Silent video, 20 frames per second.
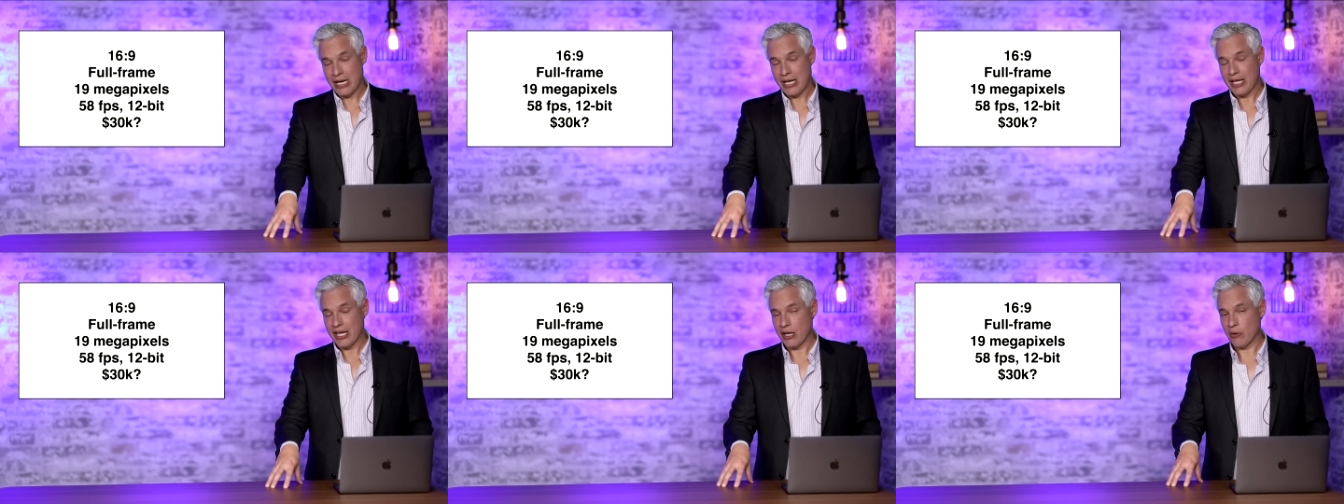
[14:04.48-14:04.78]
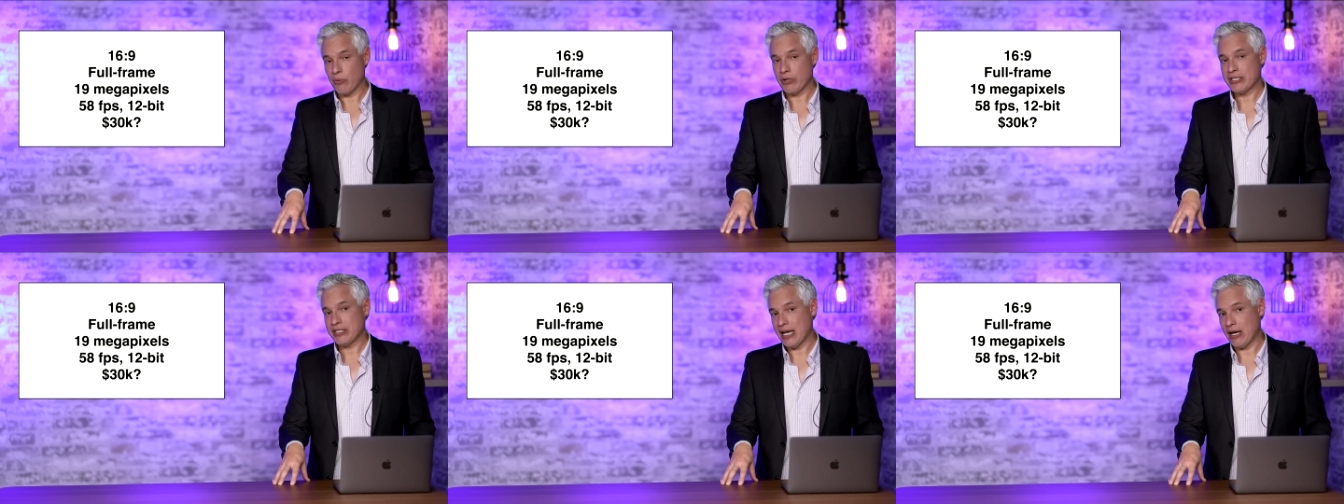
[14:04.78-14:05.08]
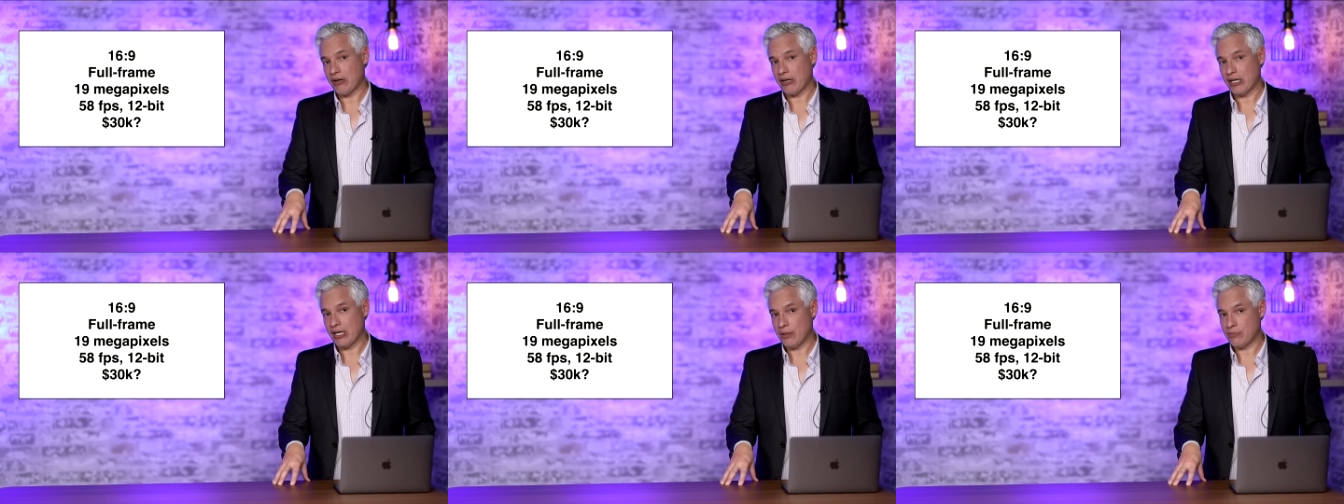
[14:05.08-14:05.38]
It reads
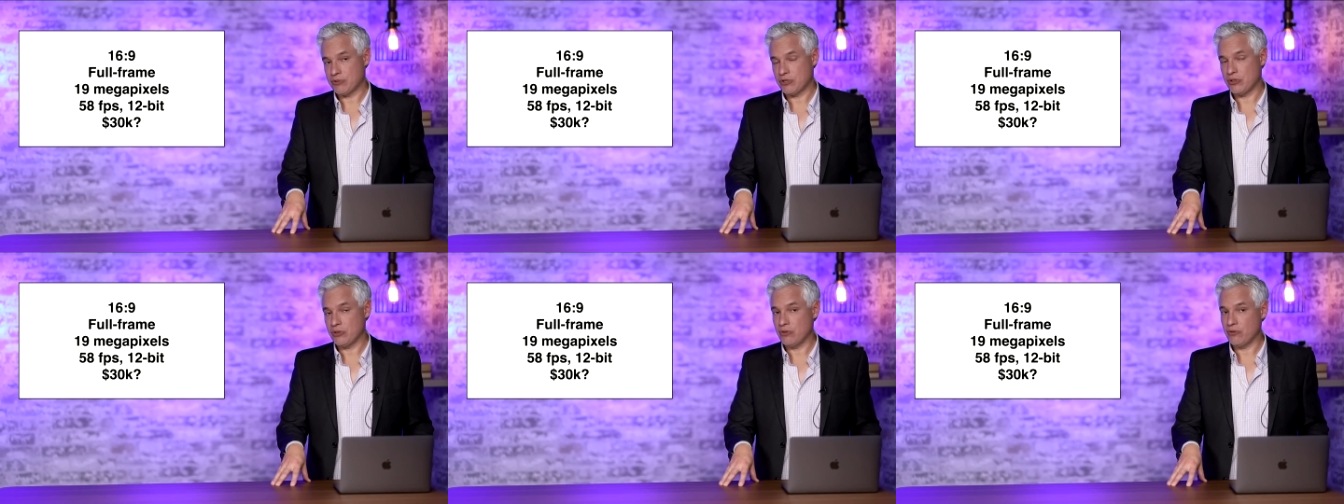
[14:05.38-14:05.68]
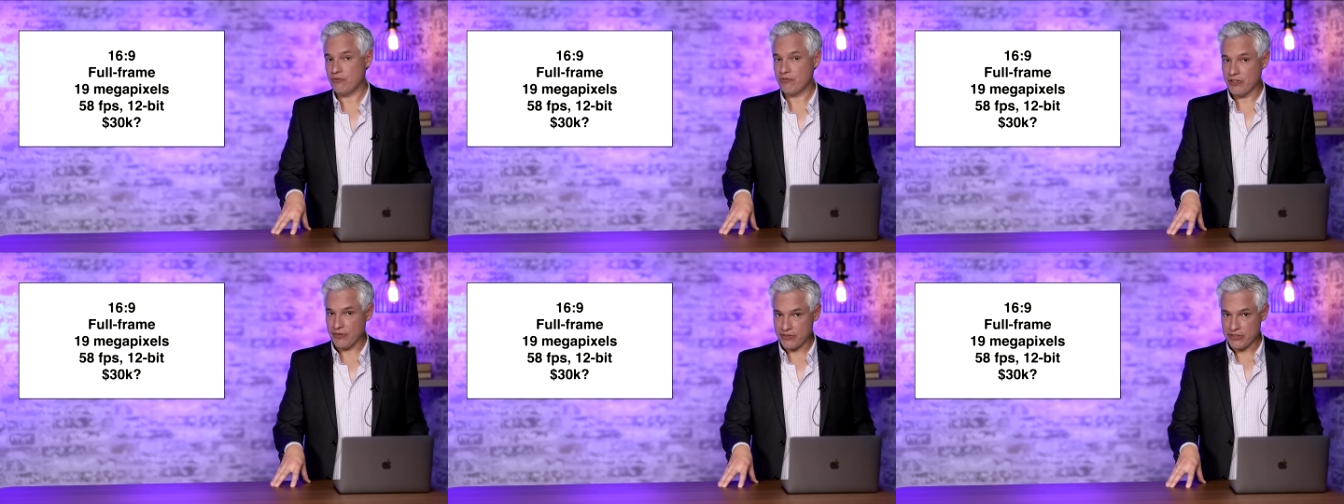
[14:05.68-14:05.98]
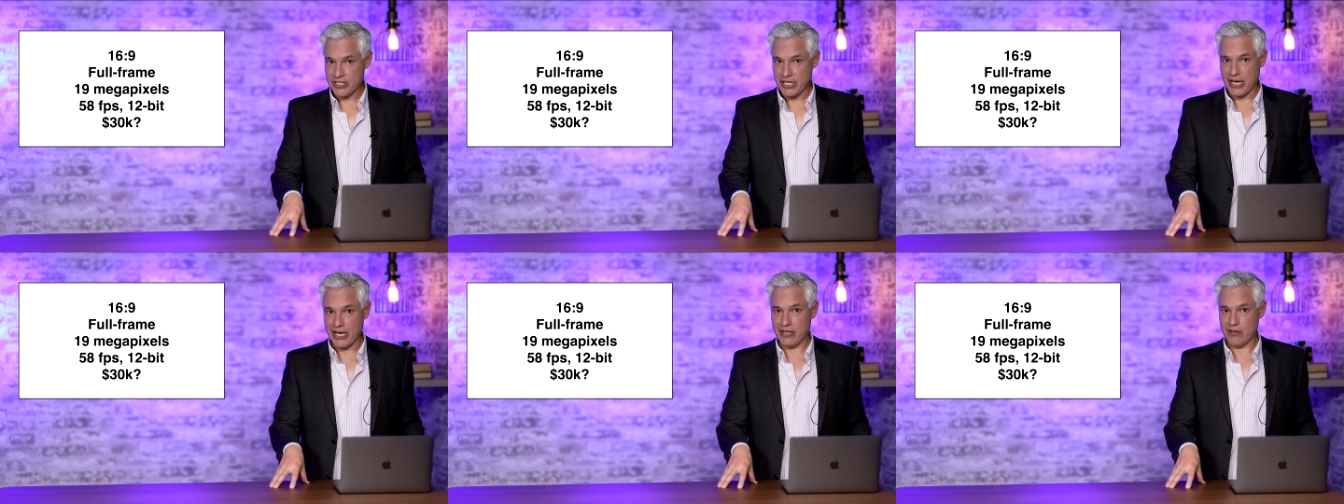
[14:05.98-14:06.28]
out at up to
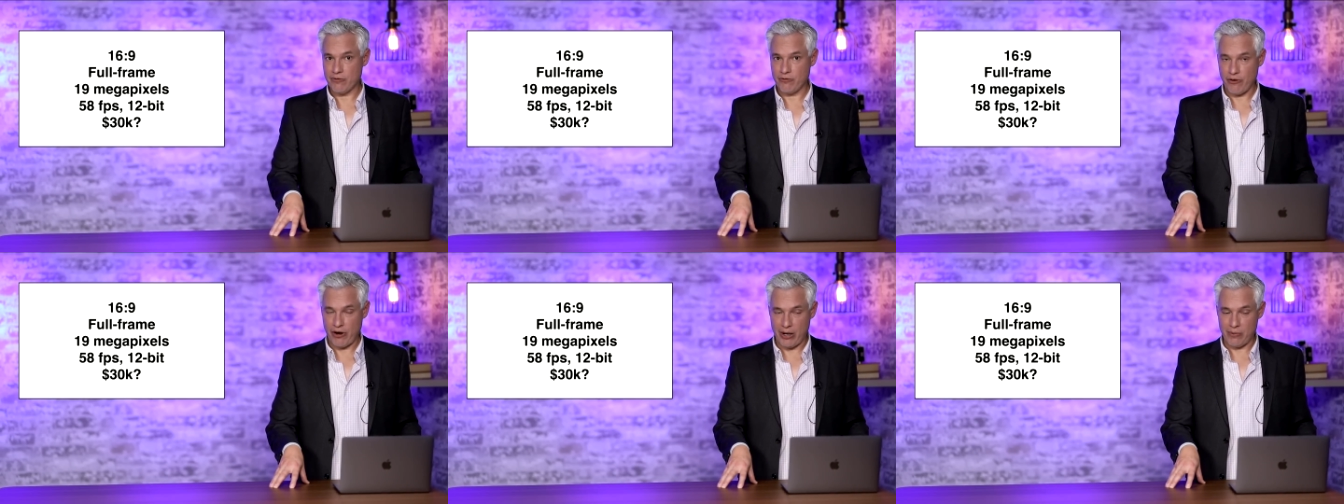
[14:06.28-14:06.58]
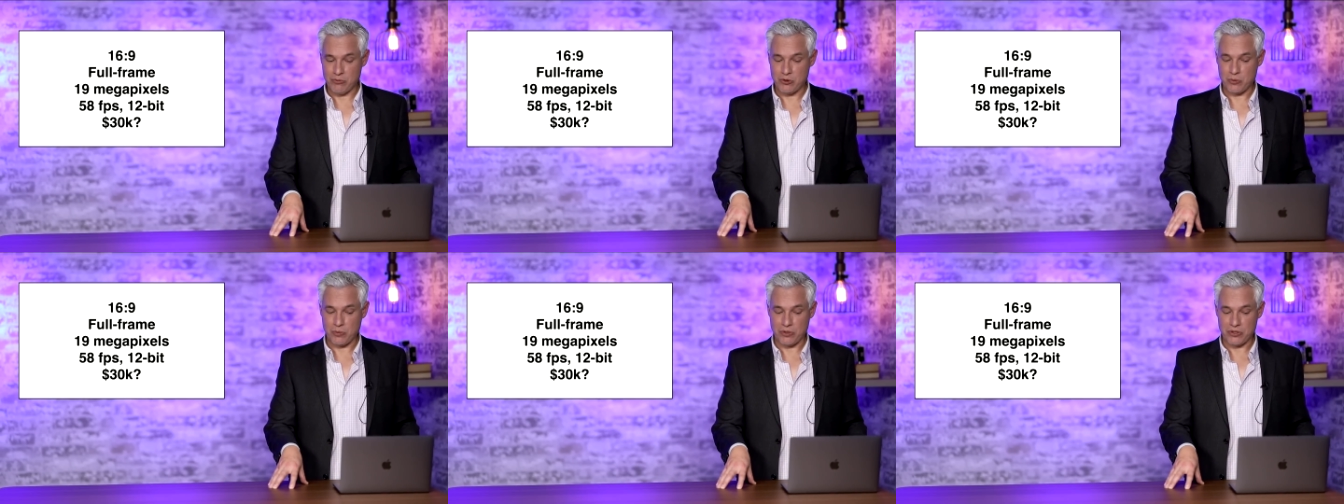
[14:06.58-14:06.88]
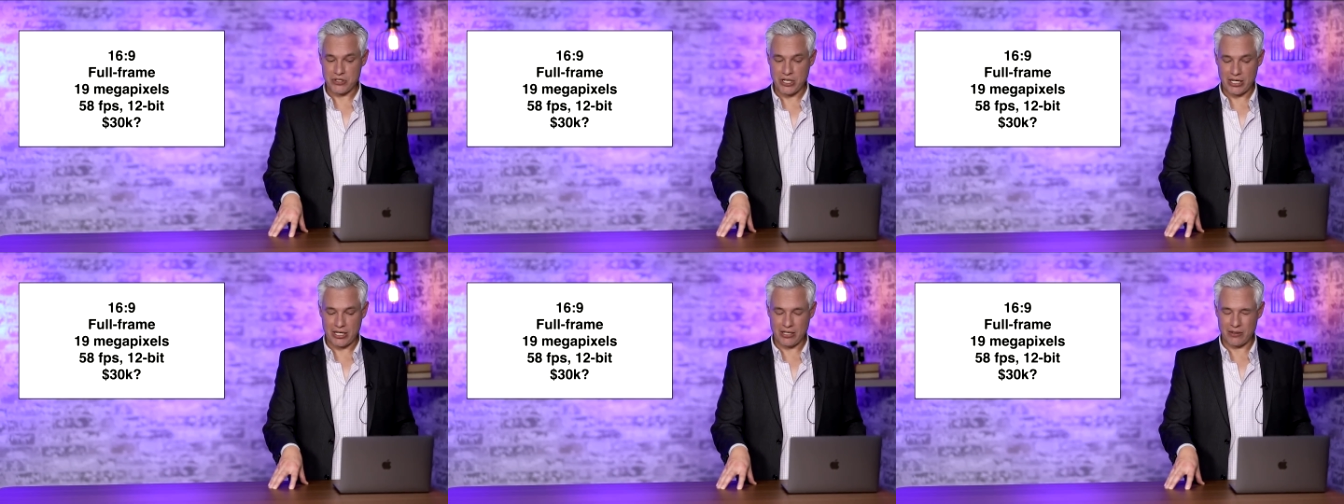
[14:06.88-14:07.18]
58 frames per
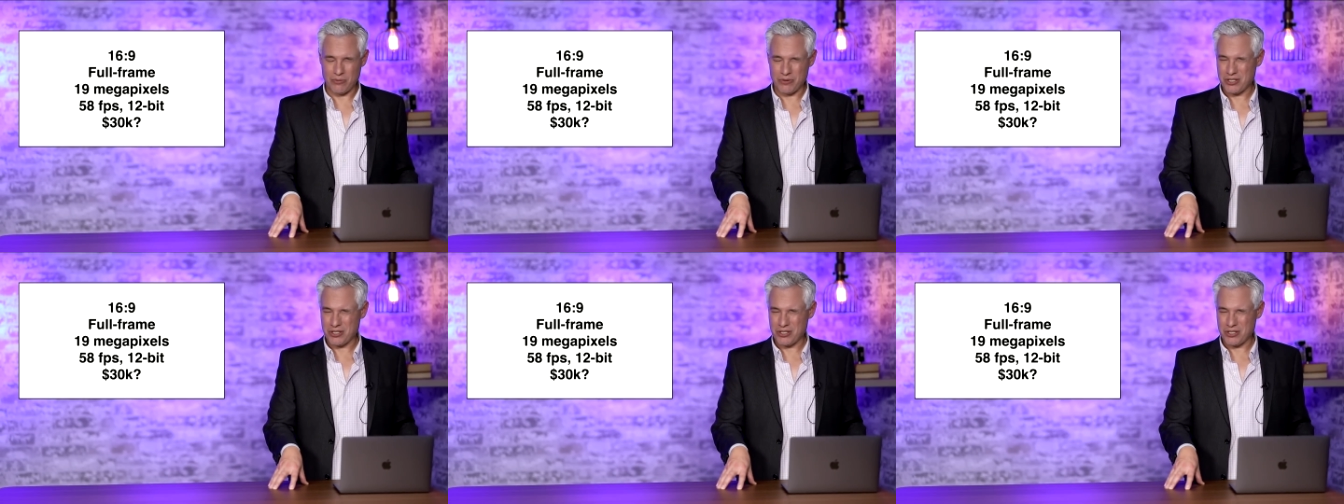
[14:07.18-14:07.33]
second,